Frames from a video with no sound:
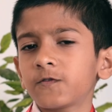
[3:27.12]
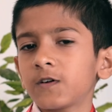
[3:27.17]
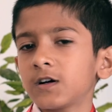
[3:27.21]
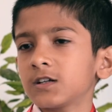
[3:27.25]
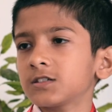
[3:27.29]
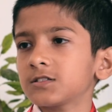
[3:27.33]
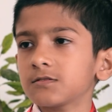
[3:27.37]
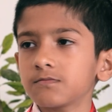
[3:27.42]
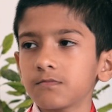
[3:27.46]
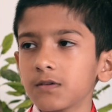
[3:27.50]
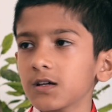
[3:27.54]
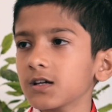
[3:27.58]

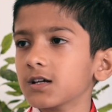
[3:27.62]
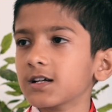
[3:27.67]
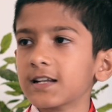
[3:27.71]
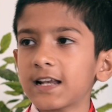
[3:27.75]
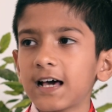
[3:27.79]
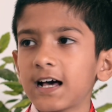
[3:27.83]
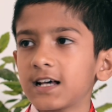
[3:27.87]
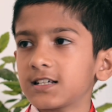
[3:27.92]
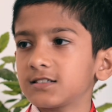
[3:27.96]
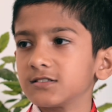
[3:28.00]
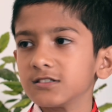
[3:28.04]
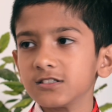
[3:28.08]
First, my
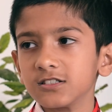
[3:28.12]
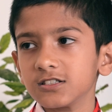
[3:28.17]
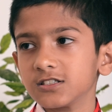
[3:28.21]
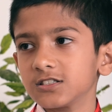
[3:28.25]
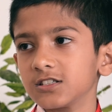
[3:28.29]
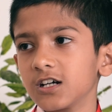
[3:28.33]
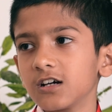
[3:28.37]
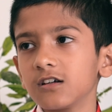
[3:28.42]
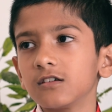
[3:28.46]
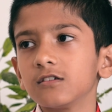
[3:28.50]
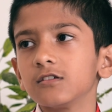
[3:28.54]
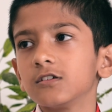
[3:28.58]
class
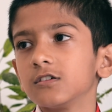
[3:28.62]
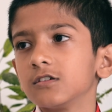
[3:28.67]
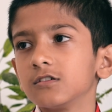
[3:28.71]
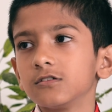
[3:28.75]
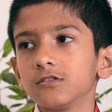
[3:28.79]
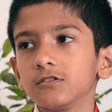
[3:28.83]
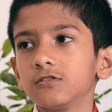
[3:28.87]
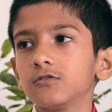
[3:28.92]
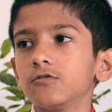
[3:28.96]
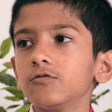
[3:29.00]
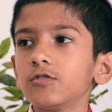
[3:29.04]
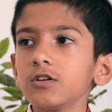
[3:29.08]
teacher
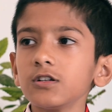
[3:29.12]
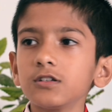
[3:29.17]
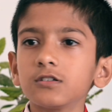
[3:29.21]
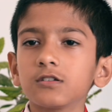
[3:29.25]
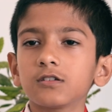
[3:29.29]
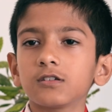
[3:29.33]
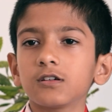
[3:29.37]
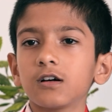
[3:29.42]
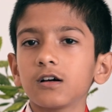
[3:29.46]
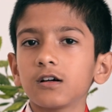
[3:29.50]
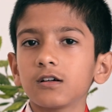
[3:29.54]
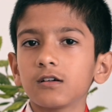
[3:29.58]
knew it.
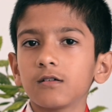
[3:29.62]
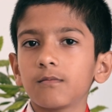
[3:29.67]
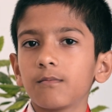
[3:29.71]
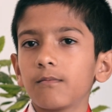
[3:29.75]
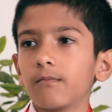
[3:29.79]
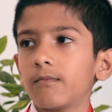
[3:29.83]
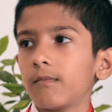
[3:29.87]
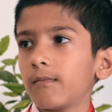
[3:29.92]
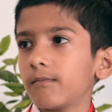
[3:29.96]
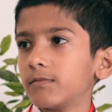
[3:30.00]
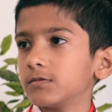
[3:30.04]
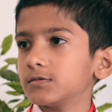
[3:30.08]

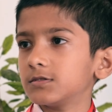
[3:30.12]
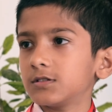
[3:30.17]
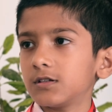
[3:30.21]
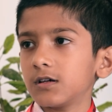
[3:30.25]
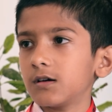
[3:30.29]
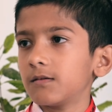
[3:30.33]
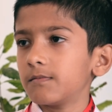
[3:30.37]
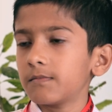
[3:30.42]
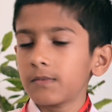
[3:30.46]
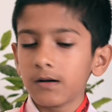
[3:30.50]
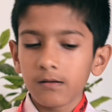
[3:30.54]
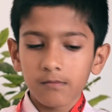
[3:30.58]

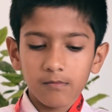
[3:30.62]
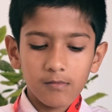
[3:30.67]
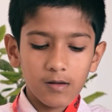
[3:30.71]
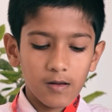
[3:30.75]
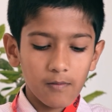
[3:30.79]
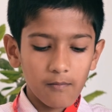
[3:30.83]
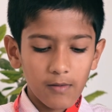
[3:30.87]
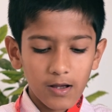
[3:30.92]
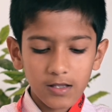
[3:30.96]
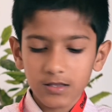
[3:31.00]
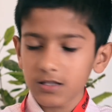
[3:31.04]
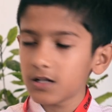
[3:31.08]

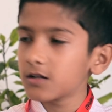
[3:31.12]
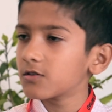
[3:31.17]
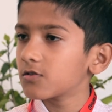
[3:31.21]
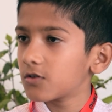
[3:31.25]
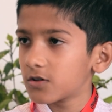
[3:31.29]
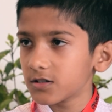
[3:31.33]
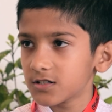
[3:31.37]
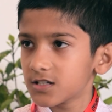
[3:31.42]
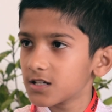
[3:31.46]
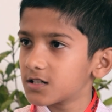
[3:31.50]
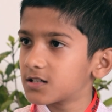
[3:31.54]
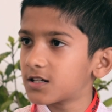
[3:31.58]
My mother
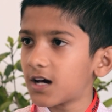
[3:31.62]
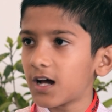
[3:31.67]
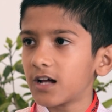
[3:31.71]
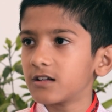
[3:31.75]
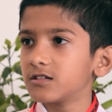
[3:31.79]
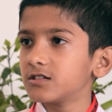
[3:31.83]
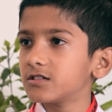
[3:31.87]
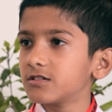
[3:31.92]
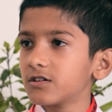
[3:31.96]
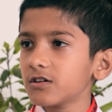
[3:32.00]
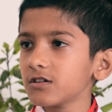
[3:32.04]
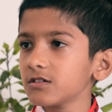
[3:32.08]
wrote a
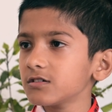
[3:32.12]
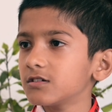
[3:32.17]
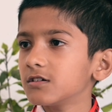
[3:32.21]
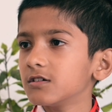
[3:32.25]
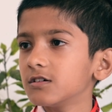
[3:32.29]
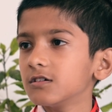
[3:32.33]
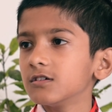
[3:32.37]
diary note.